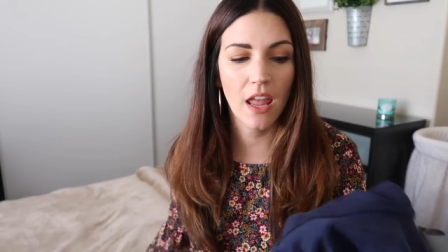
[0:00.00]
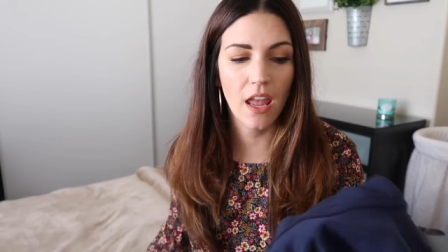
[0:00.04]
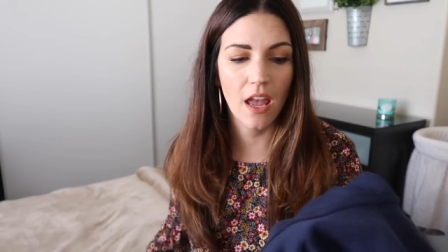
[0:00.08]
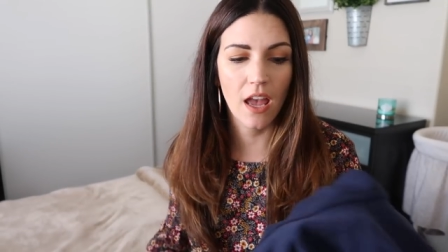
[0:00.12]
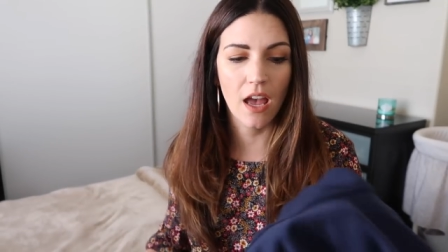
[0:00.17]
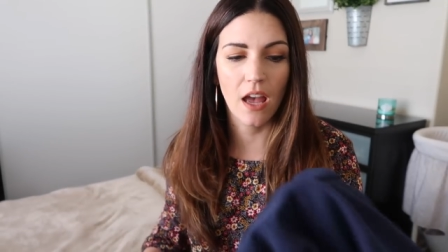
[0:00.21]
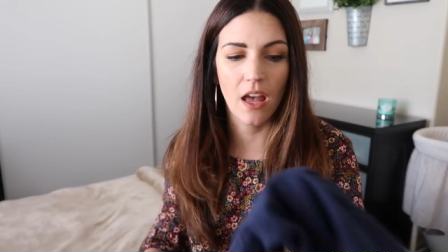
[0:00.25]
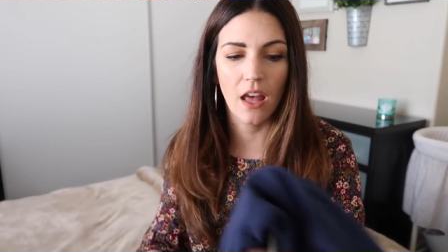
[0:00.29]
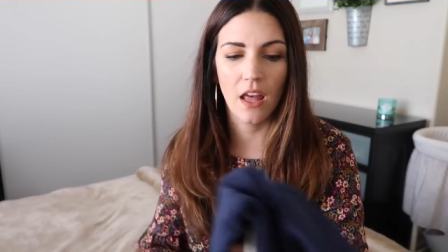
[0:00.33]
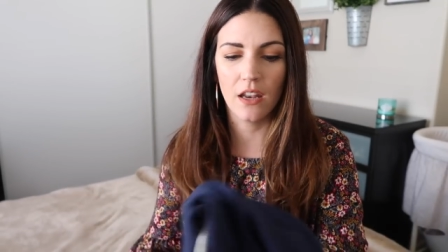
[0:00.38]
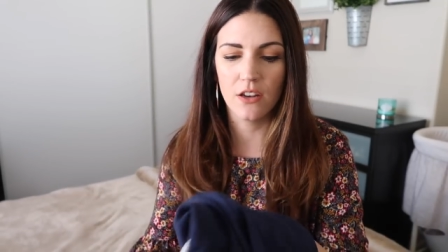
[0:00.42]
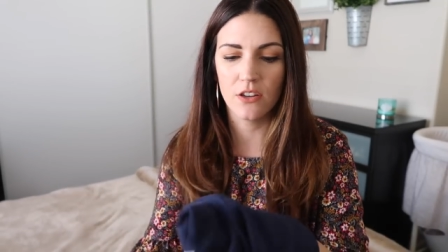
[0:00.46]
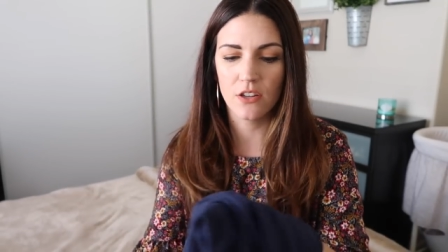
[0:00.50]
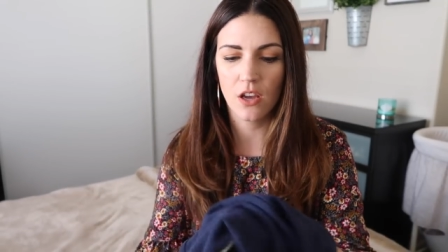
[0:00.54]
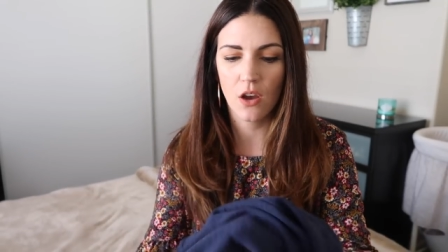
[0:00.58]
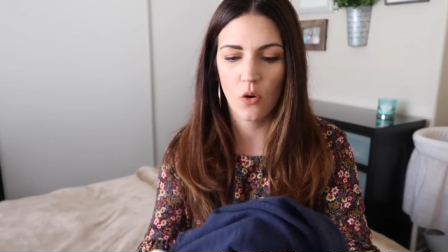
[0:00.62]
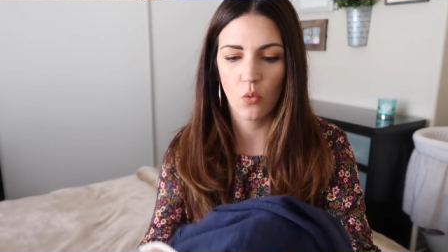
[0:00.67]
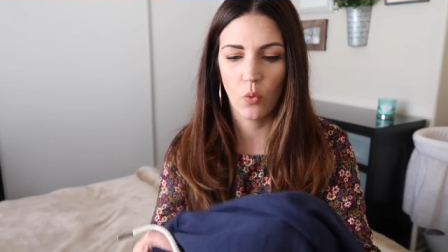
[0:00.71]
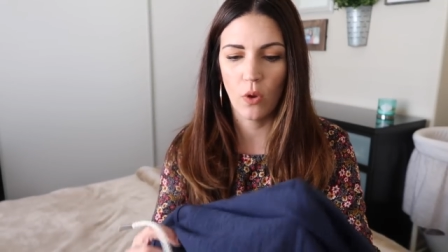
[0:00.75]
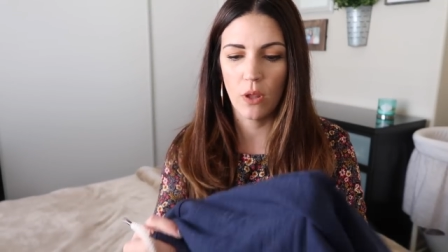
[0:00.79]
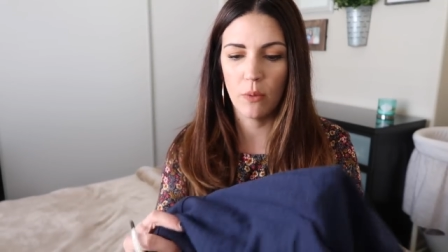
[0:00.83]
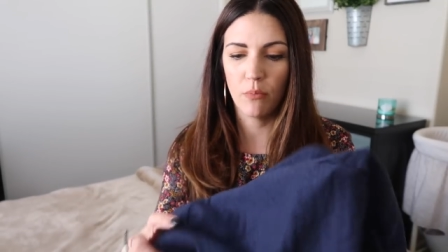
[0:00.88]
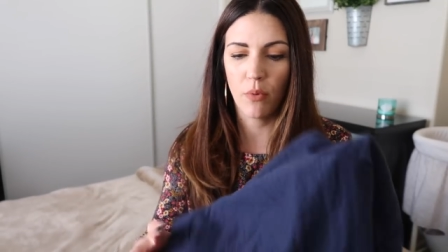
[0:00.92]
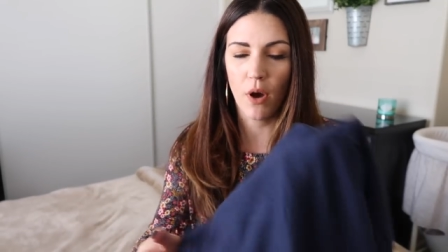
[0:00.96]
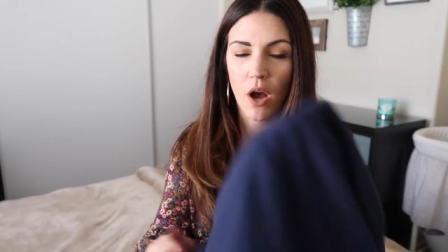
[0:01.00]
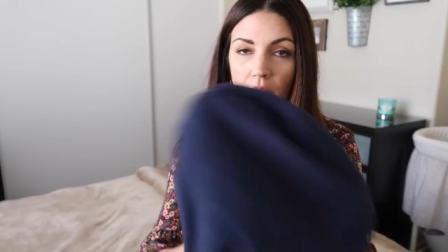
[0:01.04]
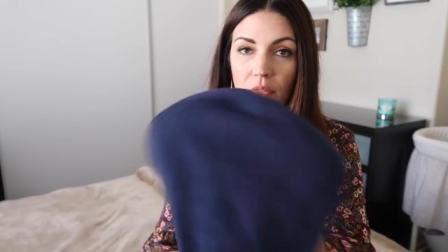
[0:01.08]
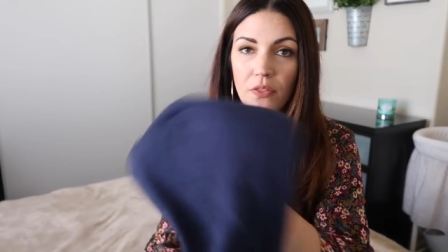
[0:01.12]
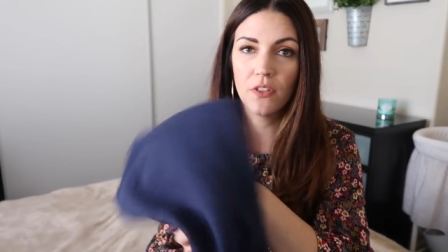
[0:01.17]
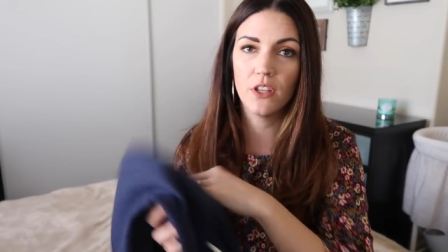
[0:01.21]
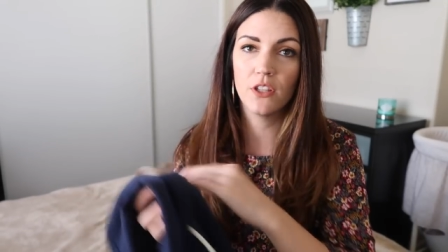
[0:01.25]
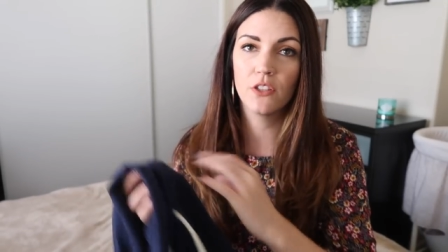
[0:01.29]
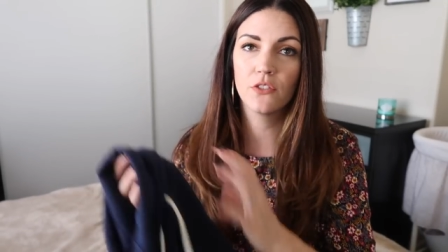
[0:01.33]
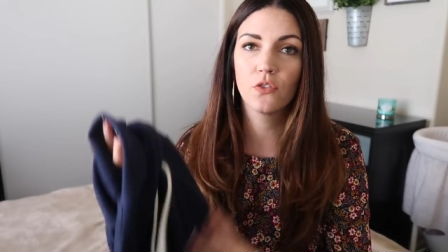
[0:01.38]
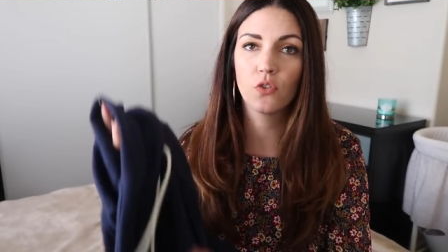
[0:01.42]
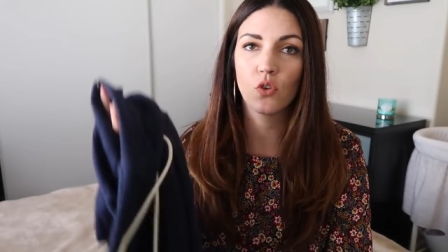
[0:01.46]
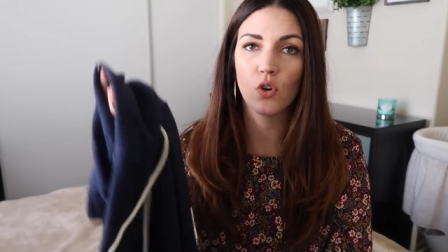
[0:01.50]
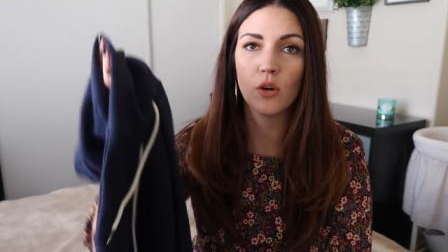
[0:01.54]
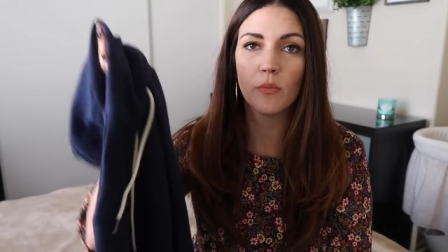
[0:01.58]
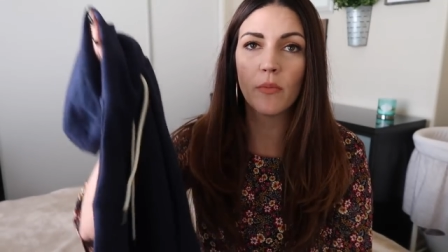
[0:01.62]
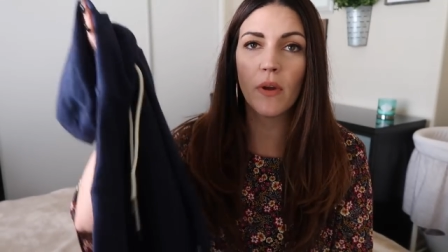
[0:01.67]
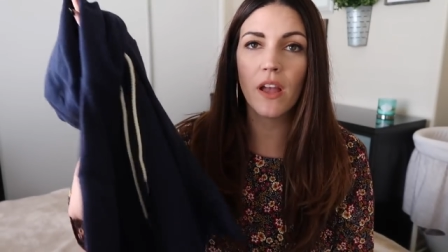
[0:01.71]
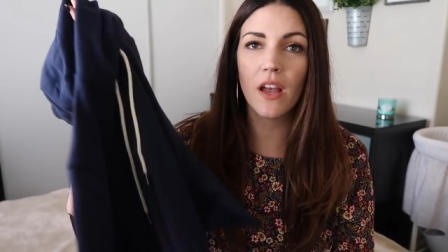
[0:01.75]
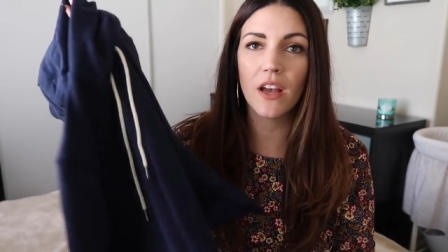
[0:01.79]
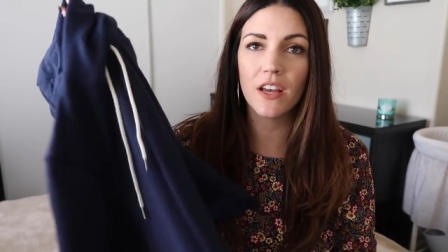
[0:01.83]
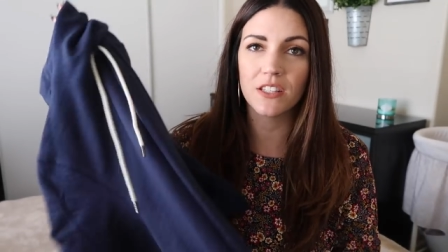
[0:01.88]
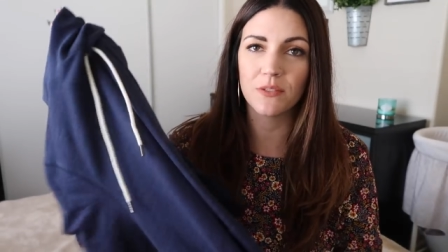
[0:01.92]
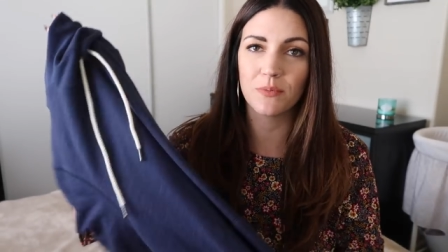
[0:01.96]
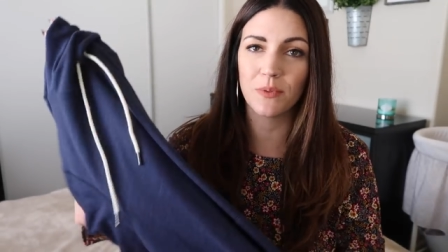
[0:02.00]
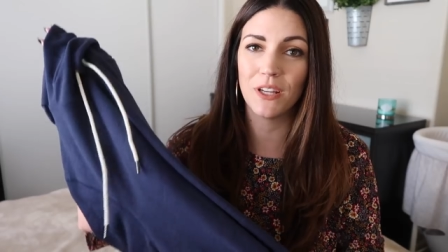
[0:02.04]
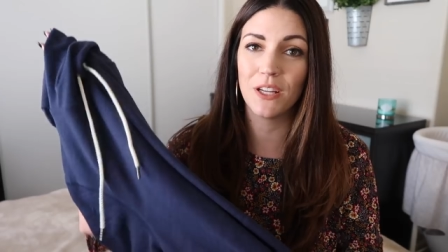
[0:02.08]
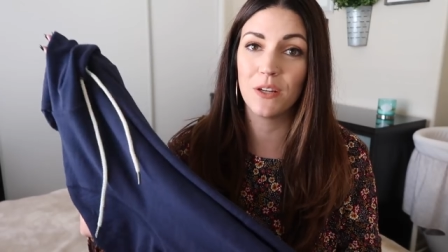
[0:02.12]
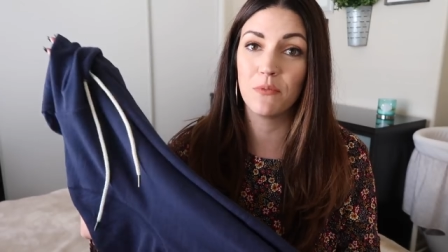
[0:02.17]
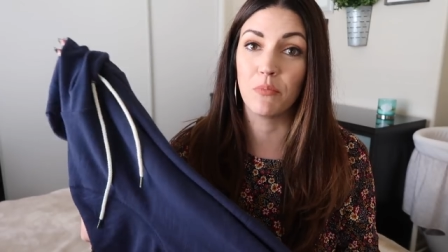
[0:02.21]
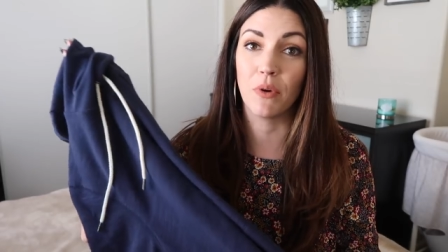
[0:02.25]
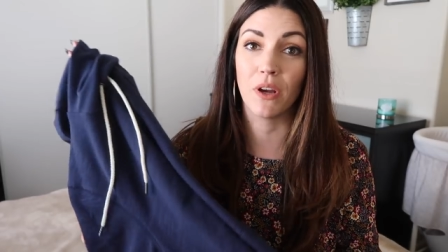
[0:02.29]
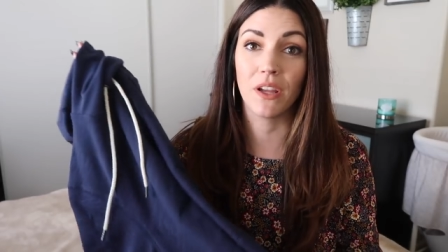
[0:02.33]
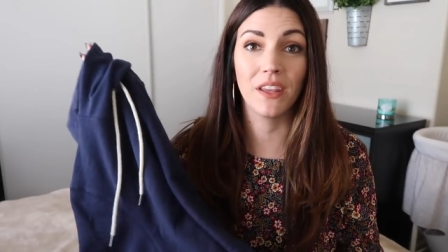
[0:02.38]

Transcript: and we bought these for my husband,